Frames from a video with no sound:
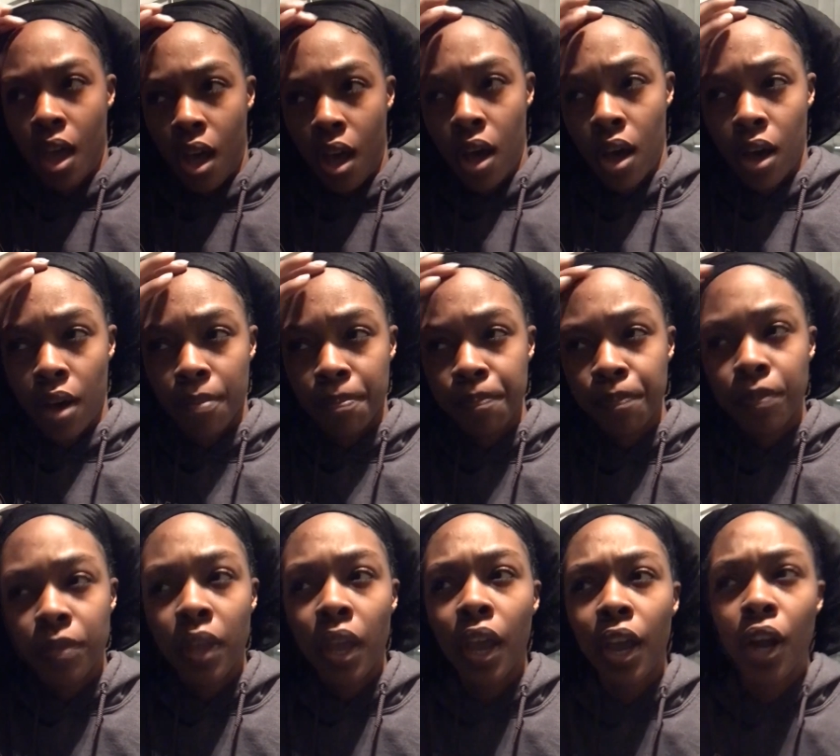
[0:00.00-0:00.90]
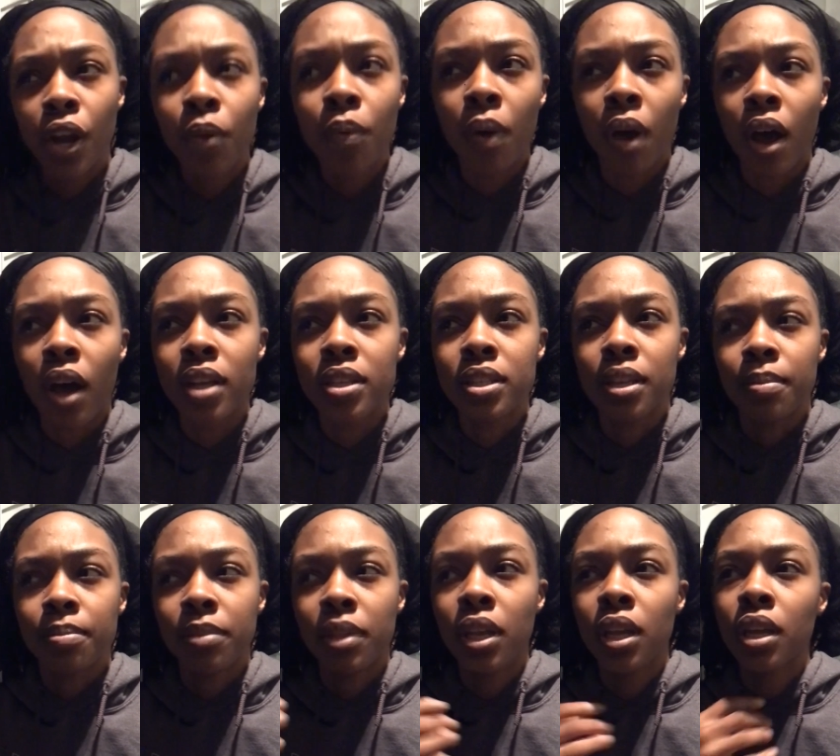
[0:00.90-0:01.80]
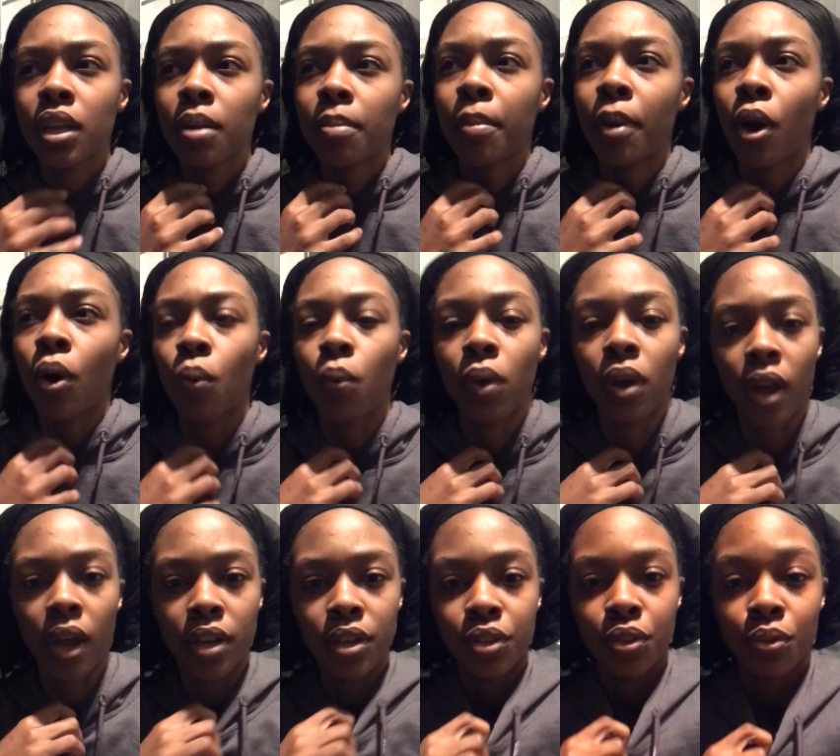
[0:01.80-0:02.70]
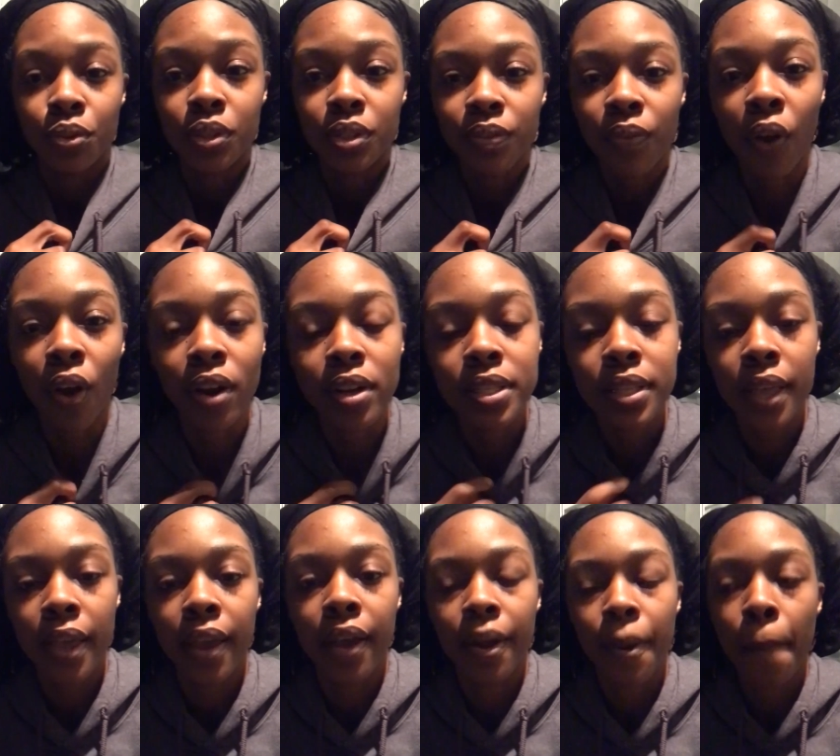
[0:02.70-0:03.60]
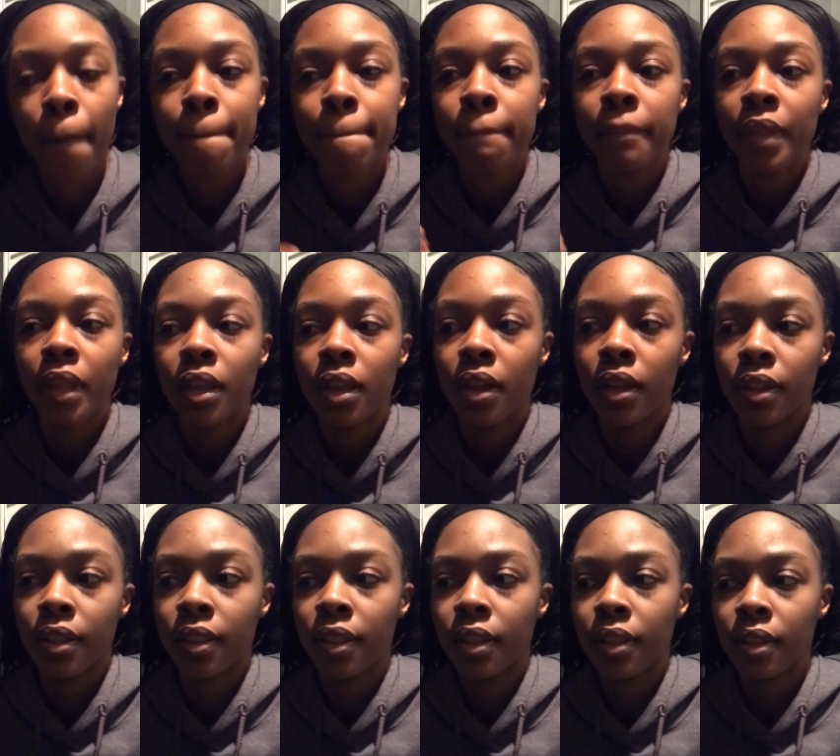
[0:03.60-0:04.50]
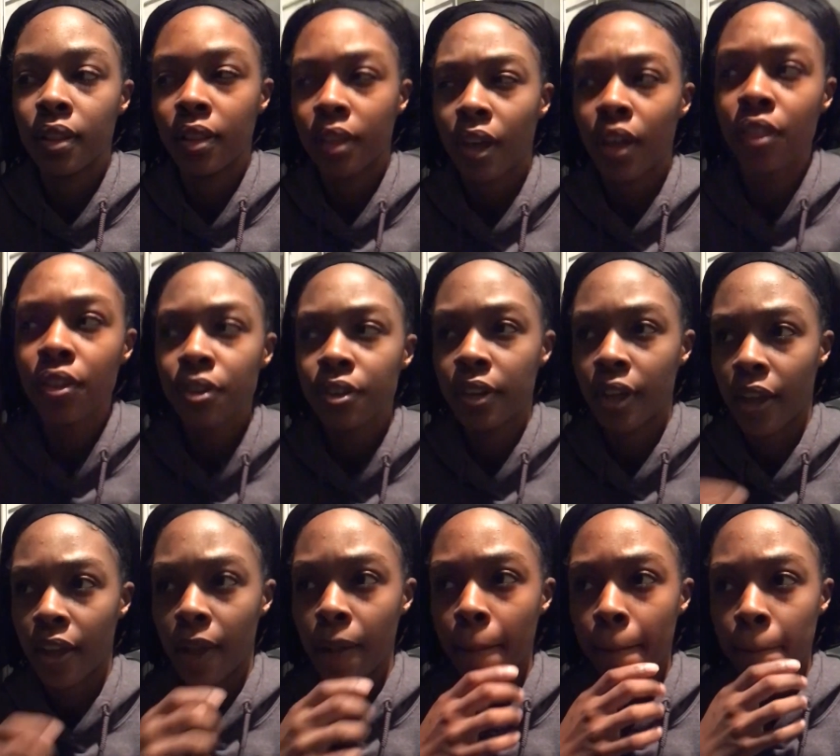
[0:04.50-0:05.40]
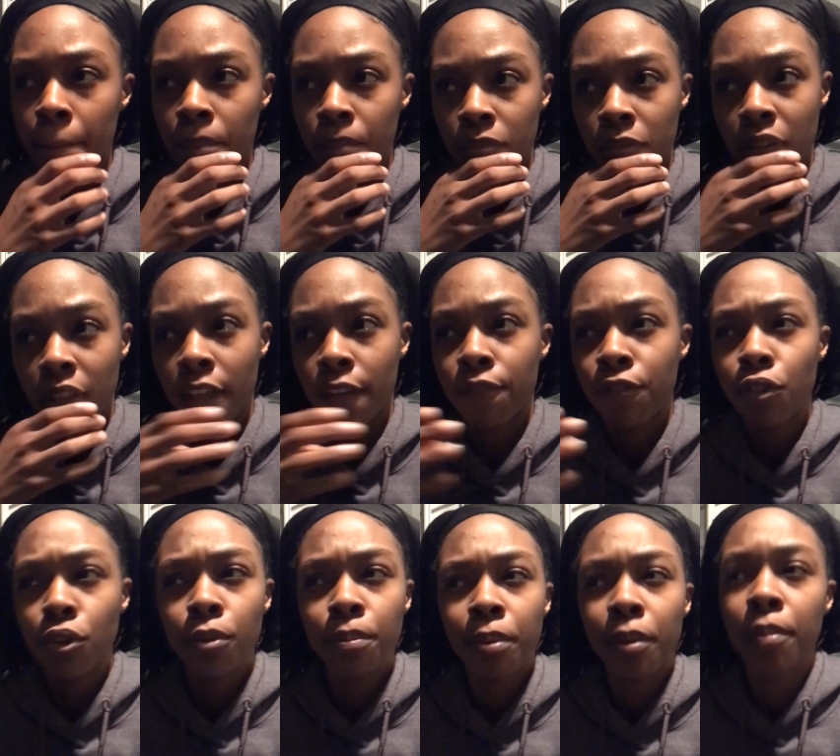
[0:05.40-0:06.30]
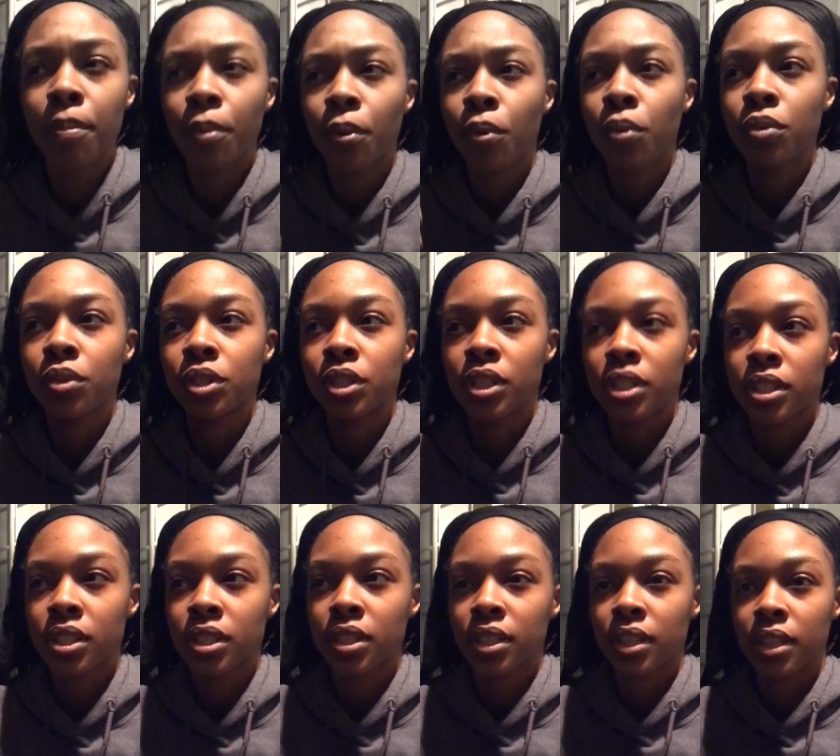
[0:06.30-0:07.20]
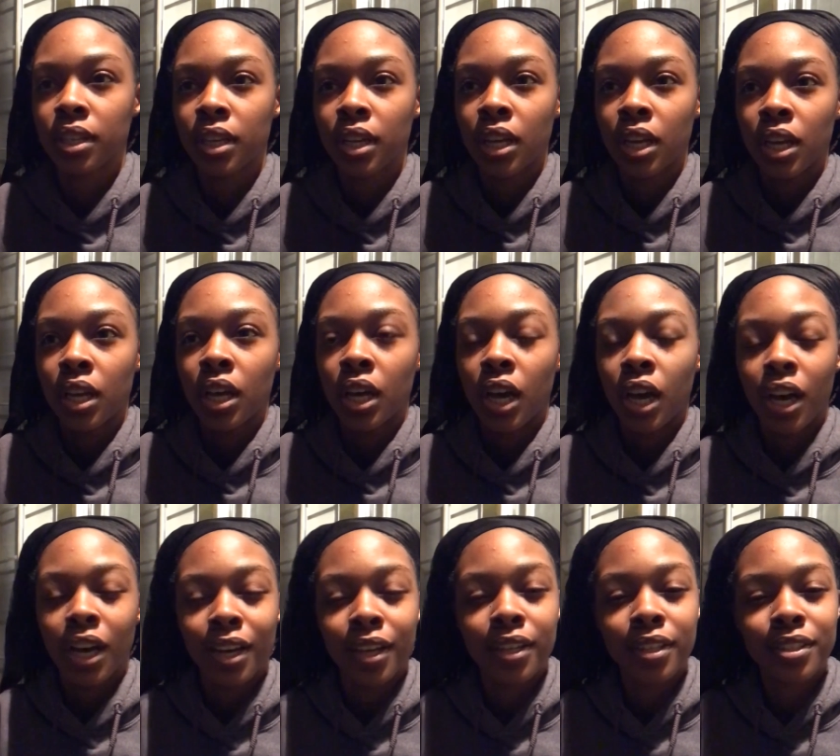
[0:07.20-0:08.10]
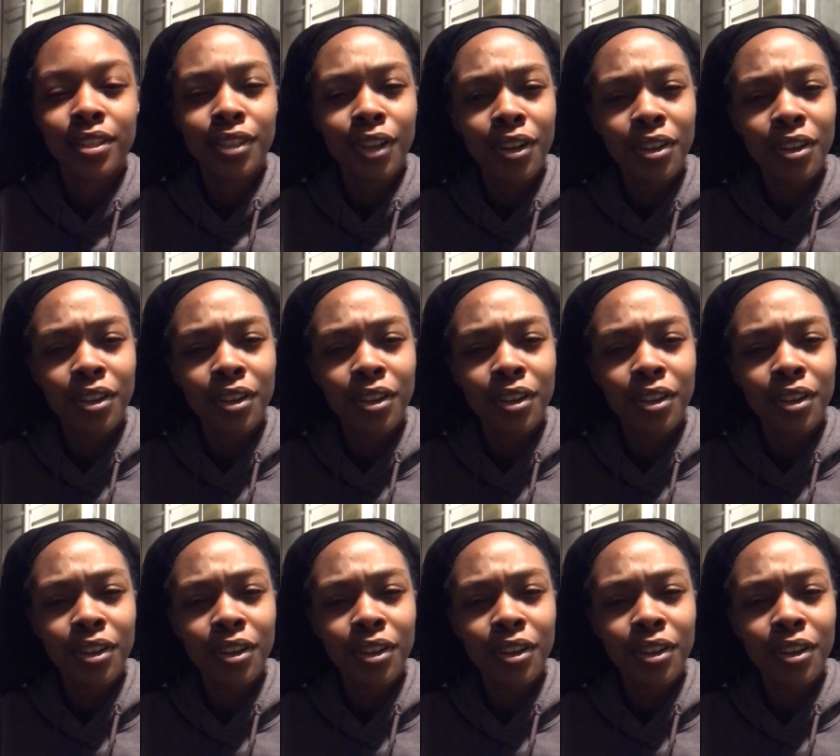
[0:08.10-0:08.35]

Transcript: um, hair-wise, I'm thinking about what I do as far as hair. And the other day, a few people just a